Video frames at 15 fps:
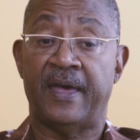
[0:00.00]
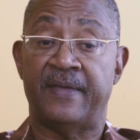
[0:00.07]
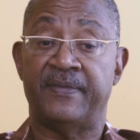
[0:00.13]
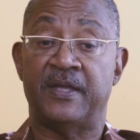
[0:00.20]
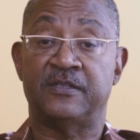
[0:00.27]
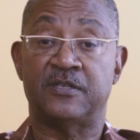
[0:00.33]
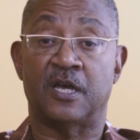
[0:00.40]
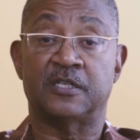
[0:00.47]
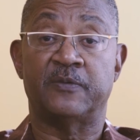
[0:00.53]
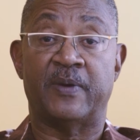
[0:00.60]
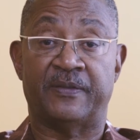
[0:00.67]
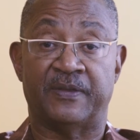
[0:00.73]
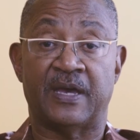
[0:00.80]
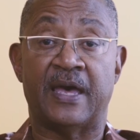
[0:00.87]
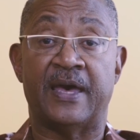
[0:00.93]
and then talked
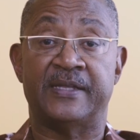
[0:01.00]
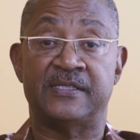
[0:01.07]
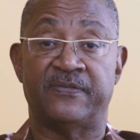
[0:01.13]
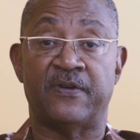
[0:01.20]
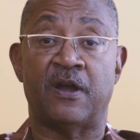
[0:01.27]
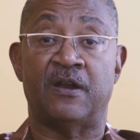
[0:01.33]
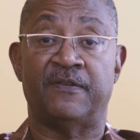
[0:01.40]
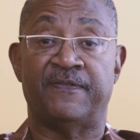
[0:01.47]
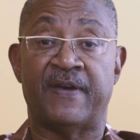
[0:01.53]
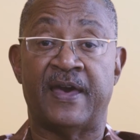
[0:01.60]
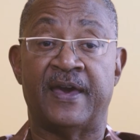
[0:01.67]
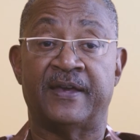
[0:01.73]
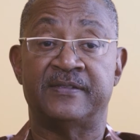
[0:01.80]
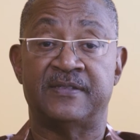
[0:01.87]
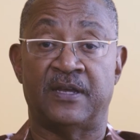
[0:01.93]
about the kinds of
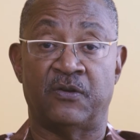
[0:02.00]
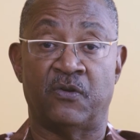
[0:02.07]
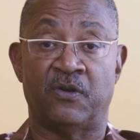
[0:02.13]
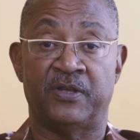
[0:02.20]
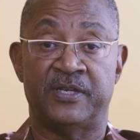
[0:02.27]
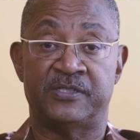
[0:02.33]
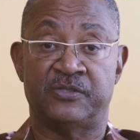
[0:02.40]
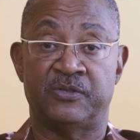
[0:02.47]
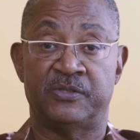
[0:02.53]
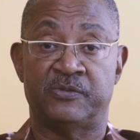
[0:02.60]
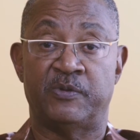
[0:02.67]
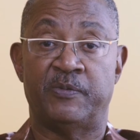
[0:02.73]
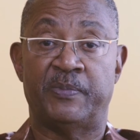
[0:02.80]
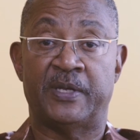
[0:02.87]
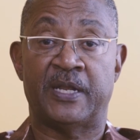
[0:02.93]
artifacts and oral
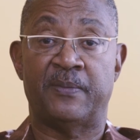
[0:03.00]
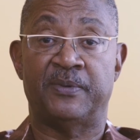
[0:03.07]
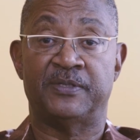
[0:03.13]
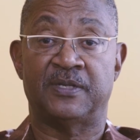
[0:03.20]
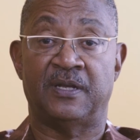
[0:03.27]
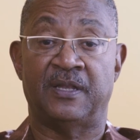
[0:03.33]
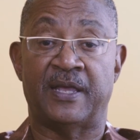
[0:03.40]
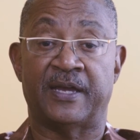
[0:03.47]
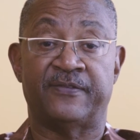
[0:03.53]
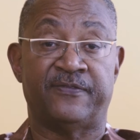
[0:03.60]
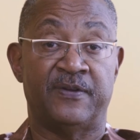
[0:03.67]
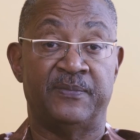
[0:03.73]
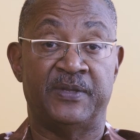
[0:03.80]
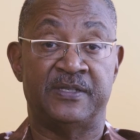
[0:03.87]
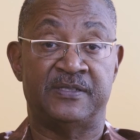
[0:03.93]
histories we've been able to collect
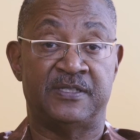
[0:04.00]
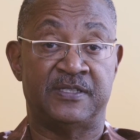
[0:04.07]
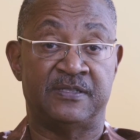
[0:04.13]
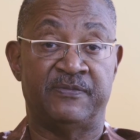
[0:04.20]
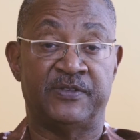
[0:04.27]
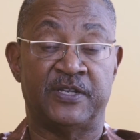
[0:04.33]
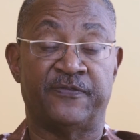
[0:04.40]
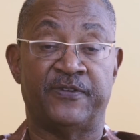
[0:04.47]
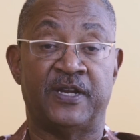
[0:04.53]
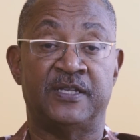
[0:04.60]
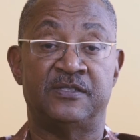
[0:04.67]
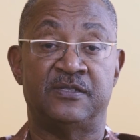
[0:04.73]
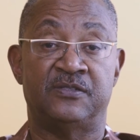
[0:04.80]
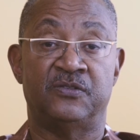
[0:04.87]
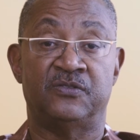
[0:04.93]
from these different
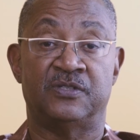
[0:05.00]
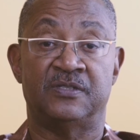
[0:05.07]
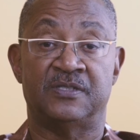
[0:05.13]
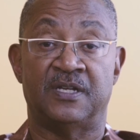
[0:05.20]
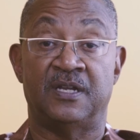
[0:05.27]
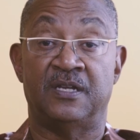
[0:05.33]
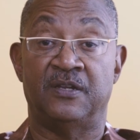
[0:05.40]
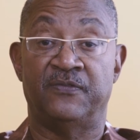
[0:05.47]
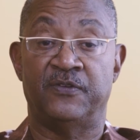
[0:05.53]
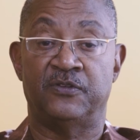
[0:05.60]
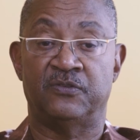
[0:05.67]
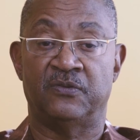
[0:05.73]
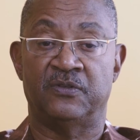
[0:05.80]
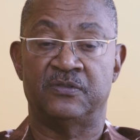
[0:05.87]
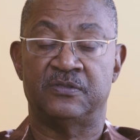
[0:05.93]
institutions and
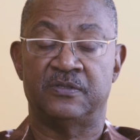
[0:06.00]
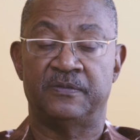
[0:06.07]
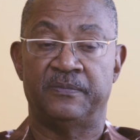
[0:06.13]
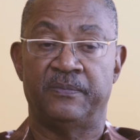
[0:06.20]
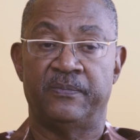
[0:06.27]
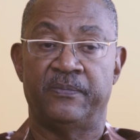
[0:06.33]
individuals.